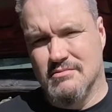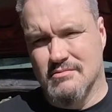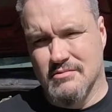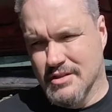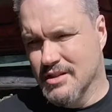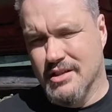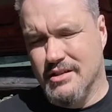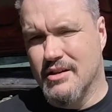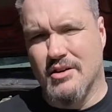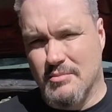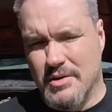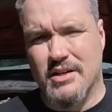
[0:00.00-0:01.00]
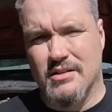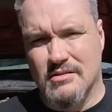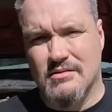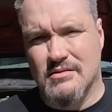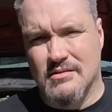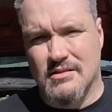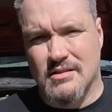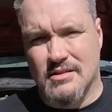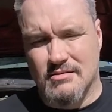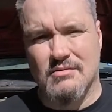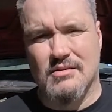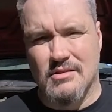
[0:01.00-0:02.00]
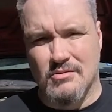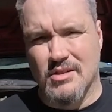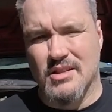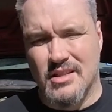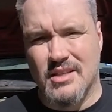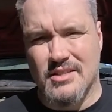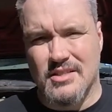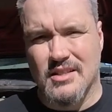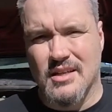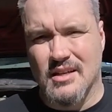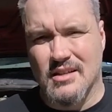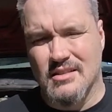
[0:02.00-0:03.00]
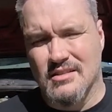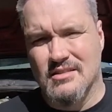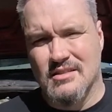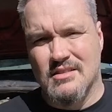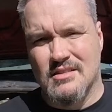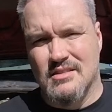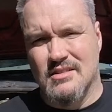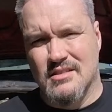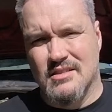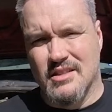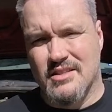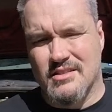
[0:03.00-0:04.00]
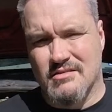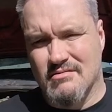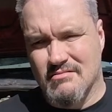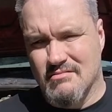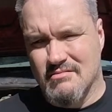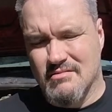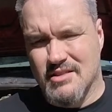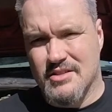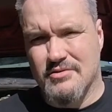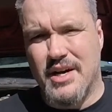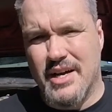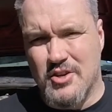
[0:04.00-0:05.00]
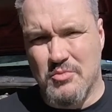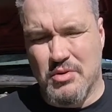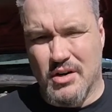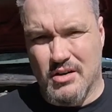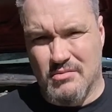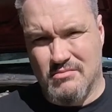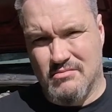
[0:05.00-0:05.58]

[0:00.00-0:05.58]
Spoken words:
Really, no, I mean it really does suck. It's a vacuum pump.